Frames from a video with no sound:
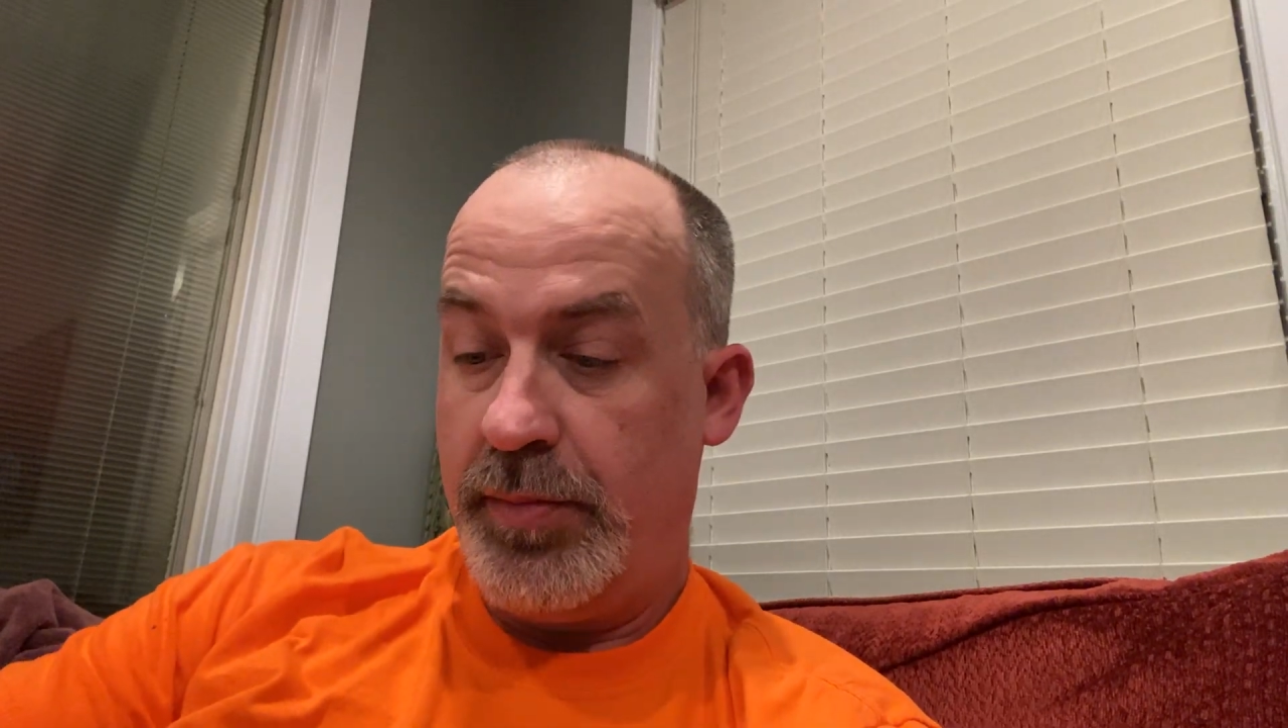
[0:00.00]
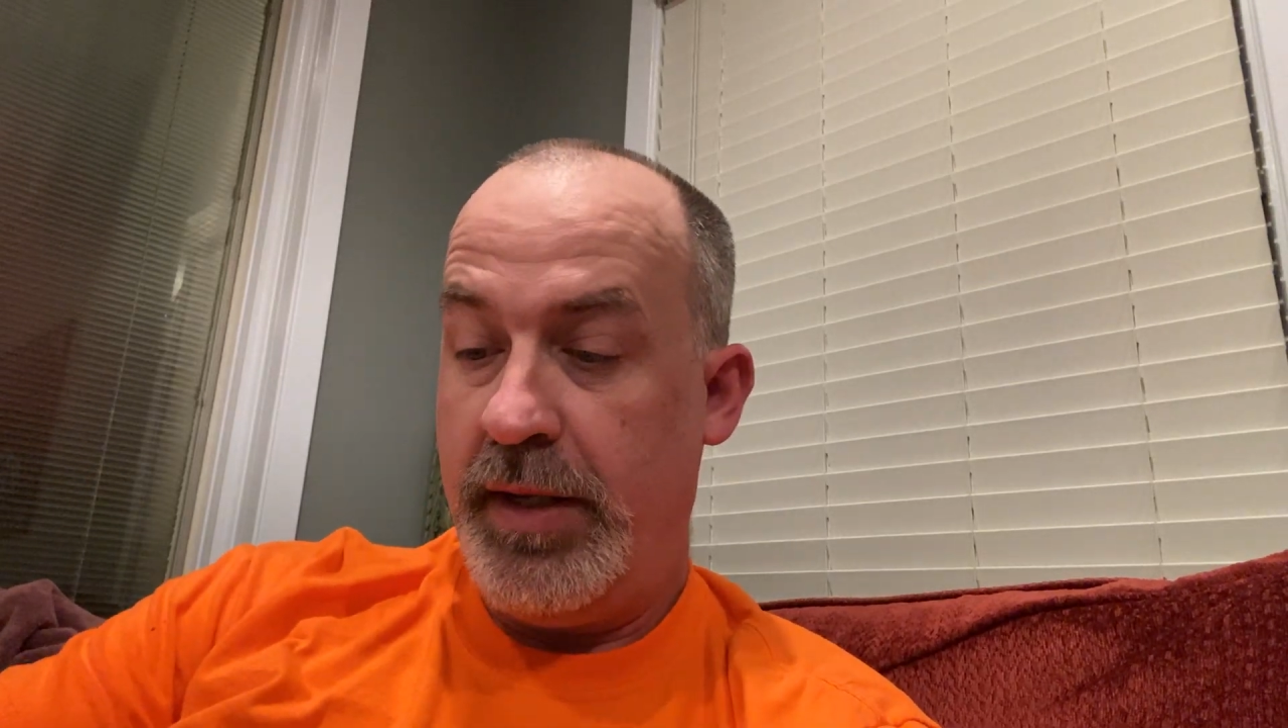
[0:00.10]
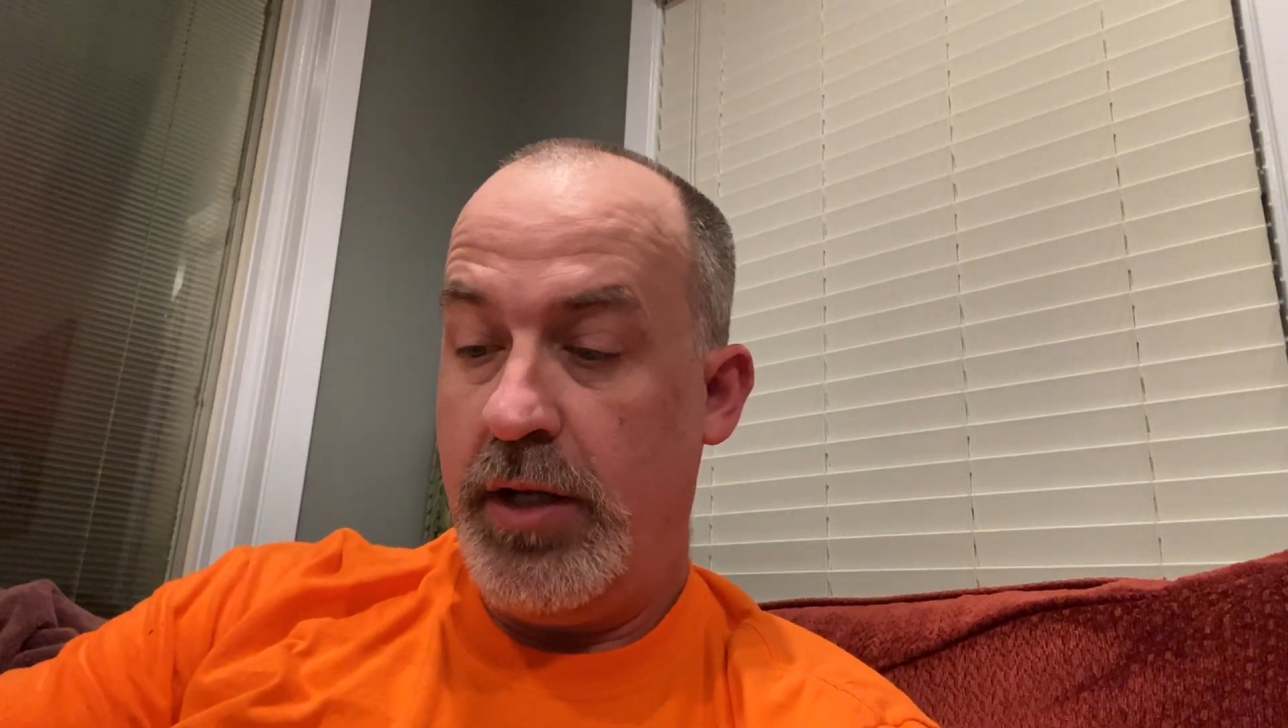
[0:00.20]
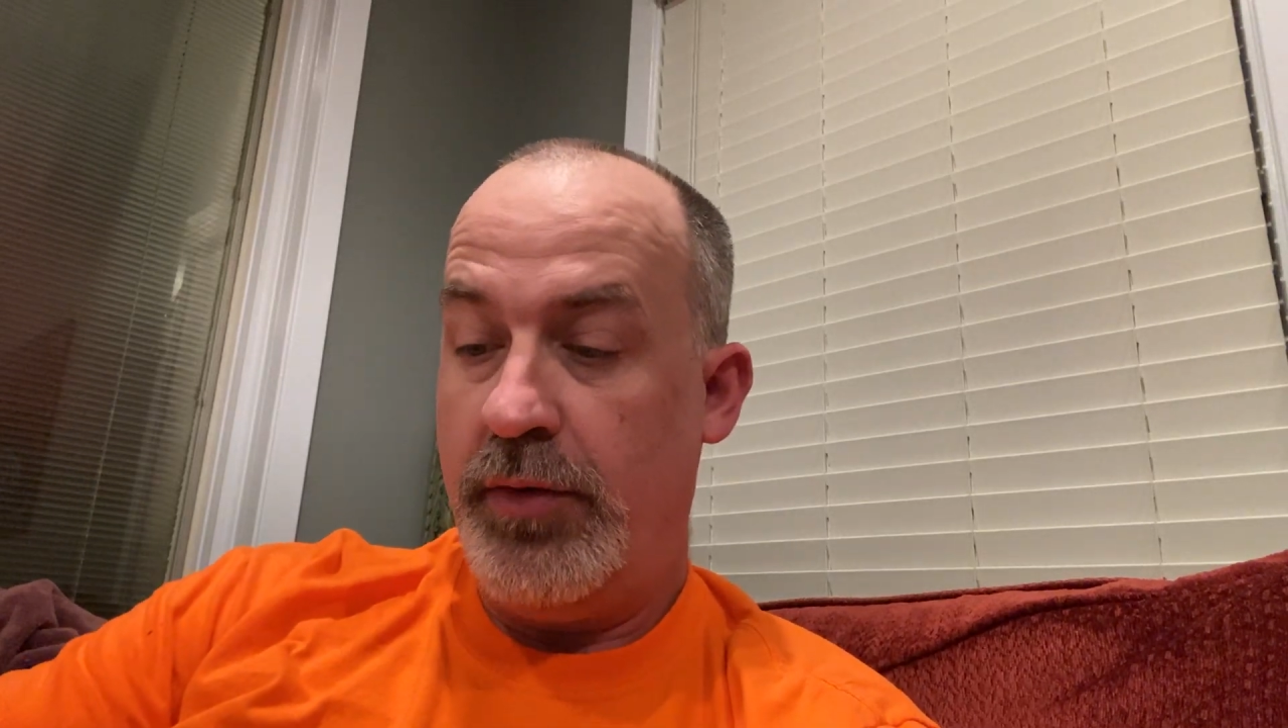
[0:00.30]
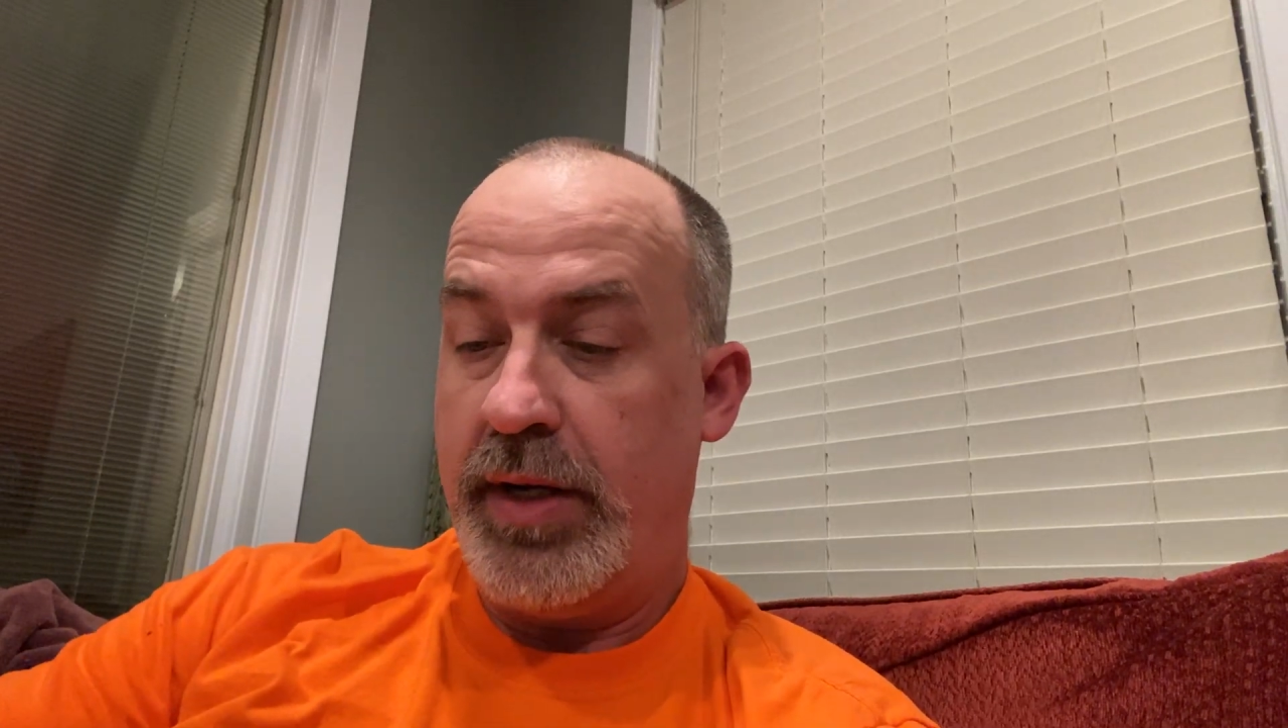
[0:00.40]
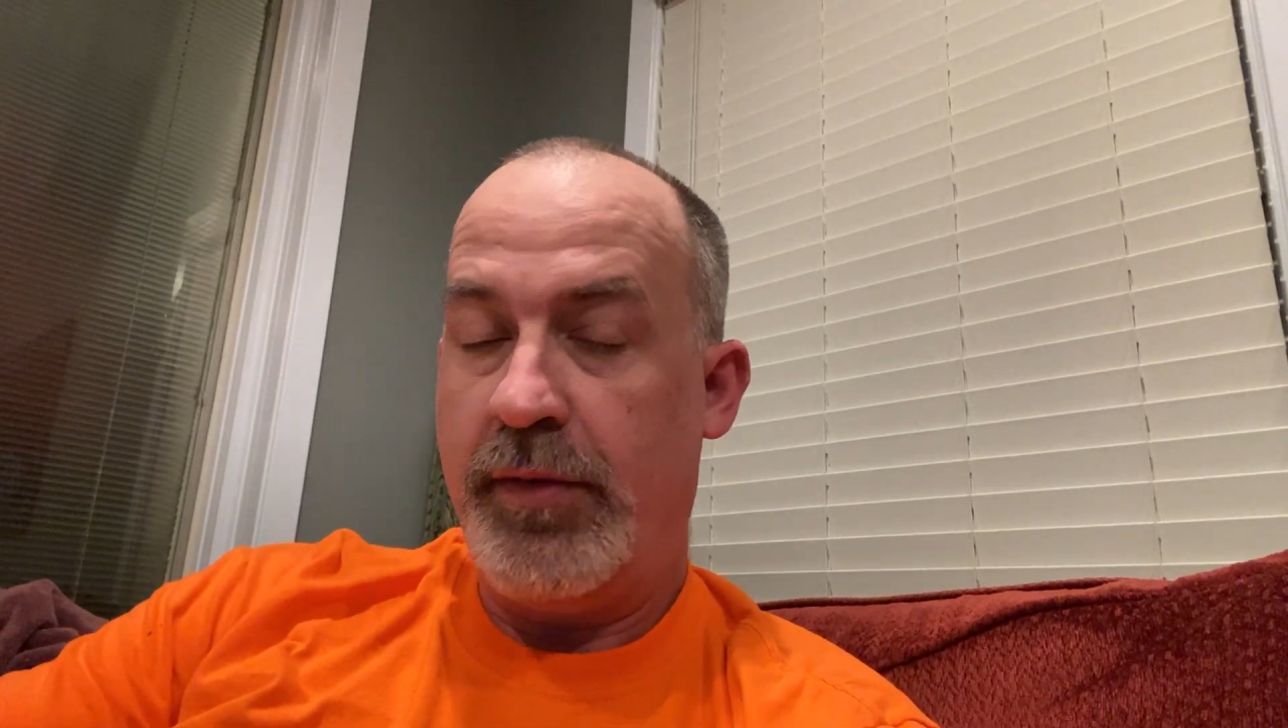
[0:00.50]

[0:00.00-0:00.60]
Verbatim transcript: be known to